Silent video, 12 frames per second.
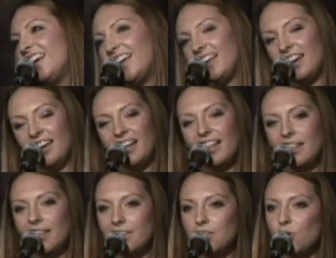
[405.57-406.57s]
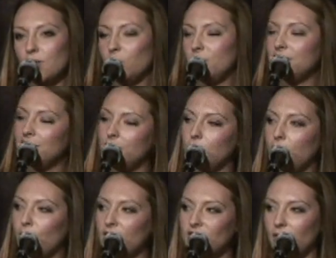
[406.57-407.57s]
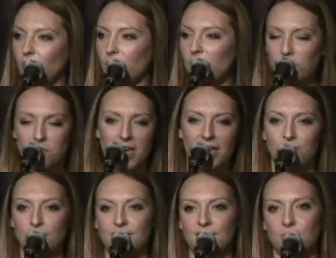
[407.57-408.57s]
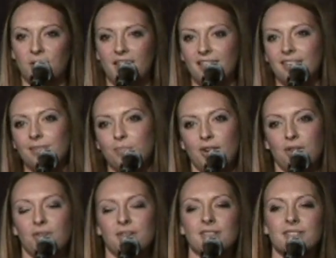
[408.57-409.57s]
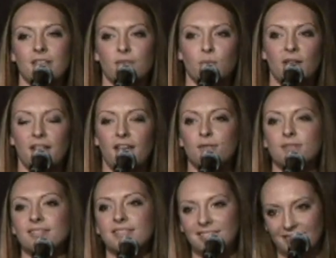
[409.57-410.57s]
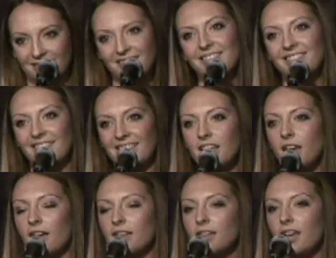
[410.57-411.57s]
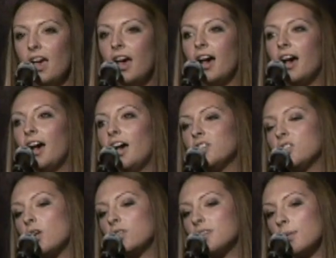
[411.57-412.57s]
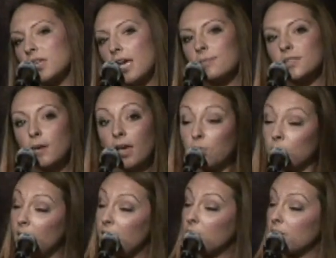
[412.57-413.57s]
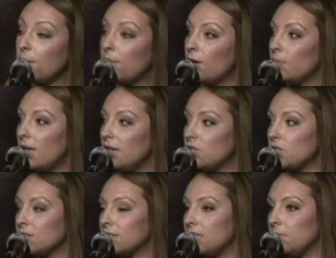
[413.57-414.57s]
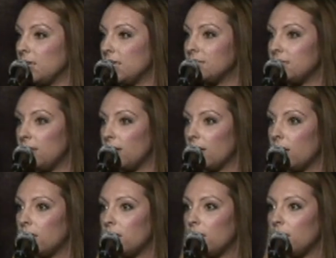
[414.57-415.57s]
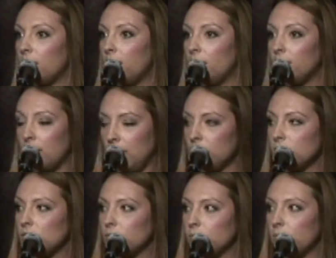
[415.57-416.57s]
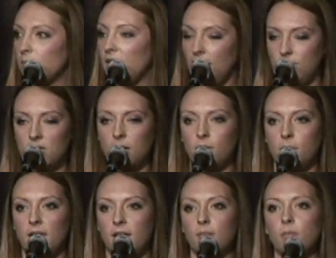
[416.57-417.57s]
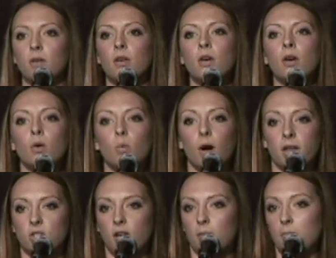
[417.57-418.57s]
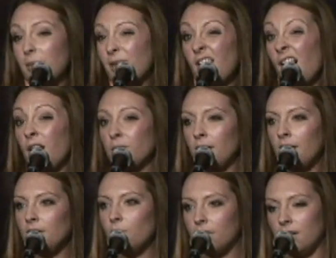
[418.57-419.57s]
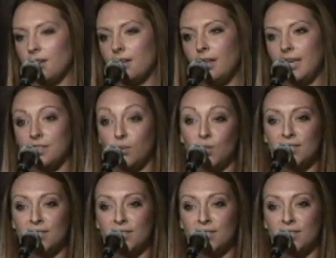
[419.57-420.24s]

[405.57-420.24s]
And I like to drink whiskey while watching Man vs. Wild, Bear Grylls, love of my life. Yeah. So sometimes my roommate will come home and she'll see me sitting on the couch with my laptop on my lap, watching maybe Hot Rod with a glass of